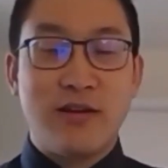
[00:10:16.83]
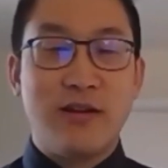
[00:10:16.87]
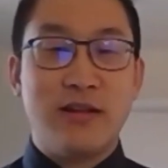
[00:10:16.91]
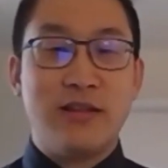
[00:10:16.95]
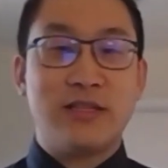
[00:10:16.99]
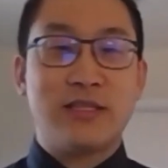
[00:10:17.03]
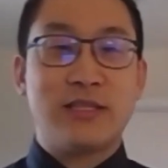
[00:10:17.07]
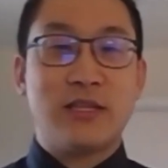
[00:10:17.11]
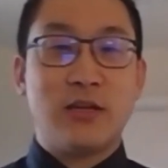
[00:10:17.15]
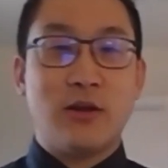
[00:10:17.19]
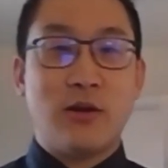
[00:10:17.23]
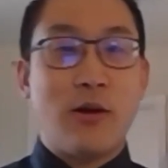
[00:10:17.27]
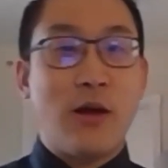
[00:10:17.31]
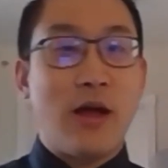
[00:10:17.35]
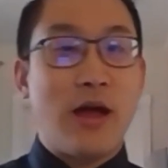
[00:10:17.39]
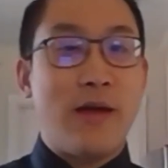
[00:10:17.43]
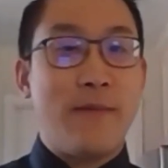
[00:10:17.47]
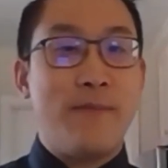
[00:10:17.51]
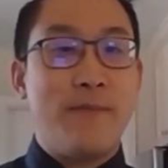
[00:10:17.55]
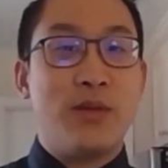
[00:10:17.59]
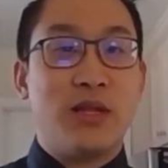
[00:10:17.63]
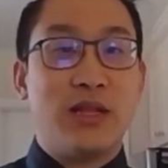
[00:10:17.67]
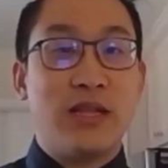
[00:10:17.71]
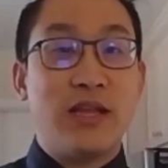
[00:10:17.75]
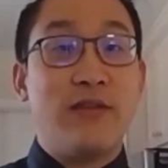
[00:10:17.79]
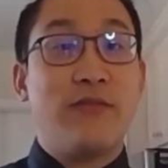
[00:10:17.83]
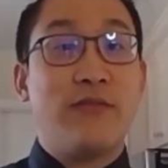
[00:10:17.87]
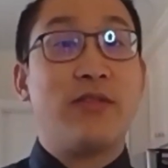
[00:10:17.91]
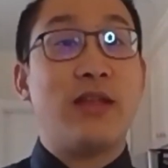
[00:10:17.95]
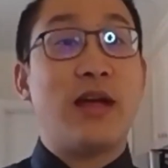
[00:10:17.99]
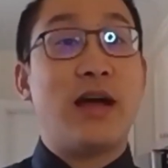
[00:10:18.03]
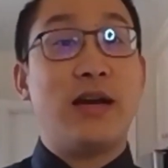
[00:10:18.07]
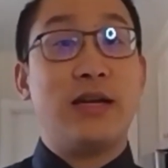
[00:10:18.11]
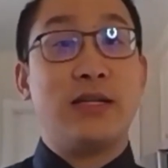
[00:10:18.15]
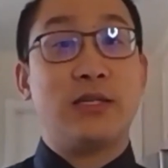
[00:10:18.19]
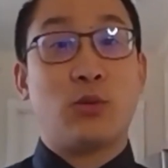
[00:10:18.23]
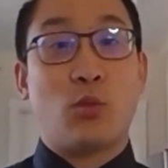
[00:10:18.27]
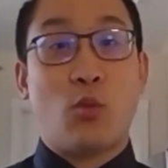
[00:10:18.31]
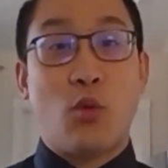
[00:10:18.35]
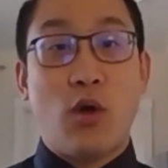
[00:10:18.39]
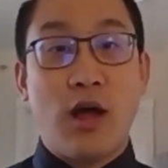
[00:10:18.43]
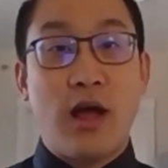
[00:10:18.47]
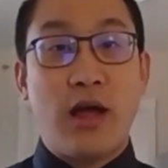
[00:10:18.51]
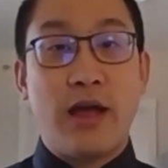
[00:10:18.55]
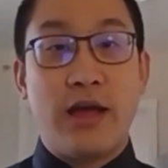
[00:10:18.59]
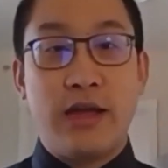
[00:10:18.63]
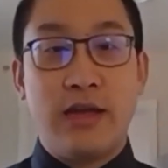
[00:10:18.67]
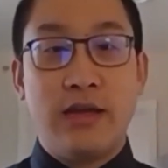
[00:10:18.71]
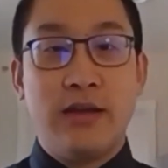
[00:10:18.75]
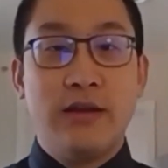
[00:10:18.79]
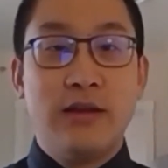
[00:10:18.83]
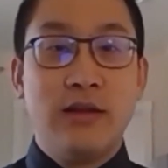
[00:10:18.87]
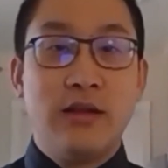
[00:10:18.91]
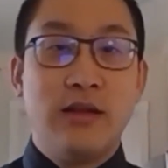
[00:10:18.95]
And so I believe that is why